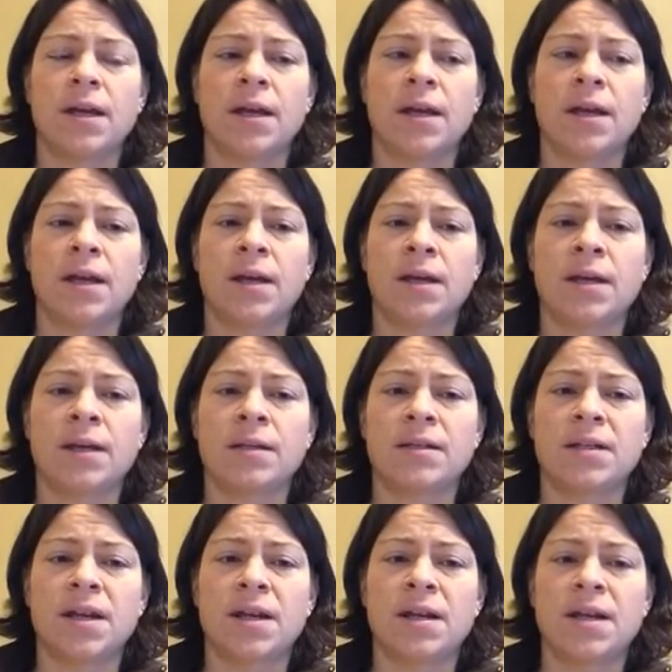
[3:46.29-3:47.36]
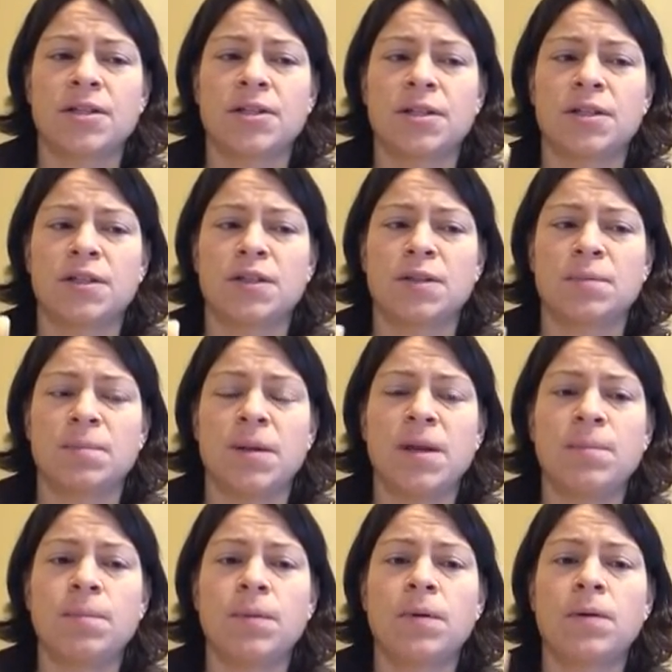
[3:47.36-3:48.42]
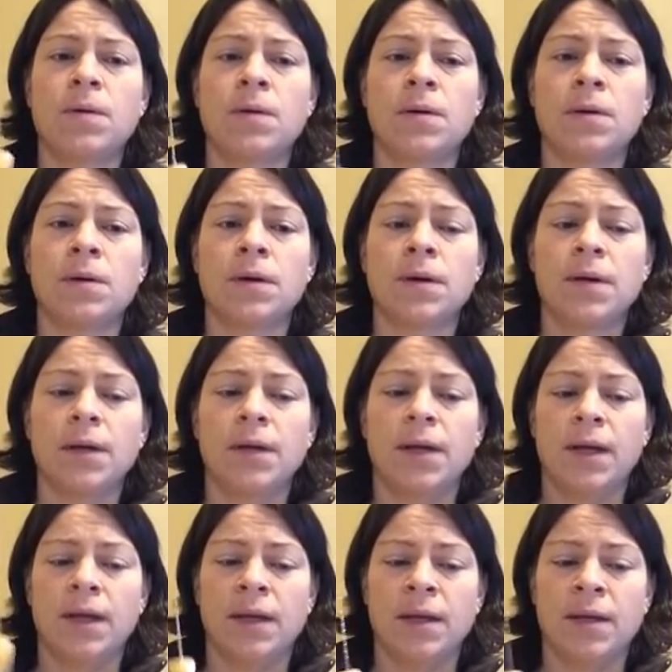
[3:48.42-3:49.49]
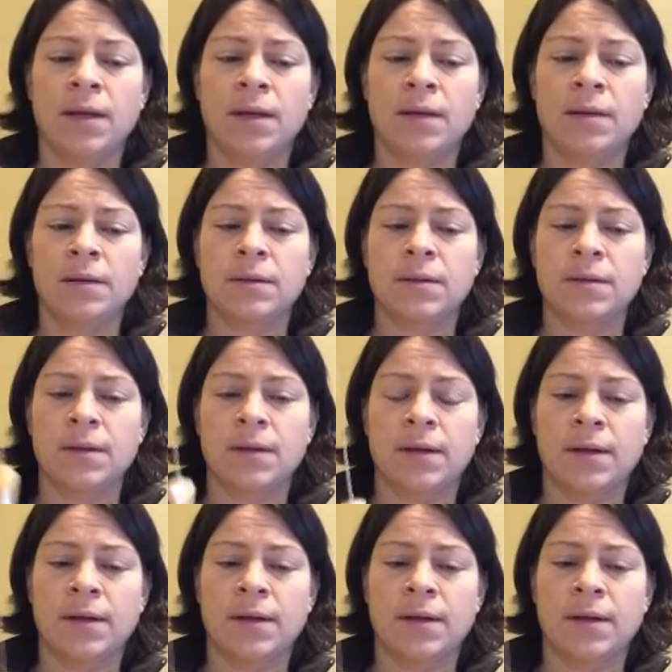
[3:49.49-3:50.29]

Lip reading: and connections to people and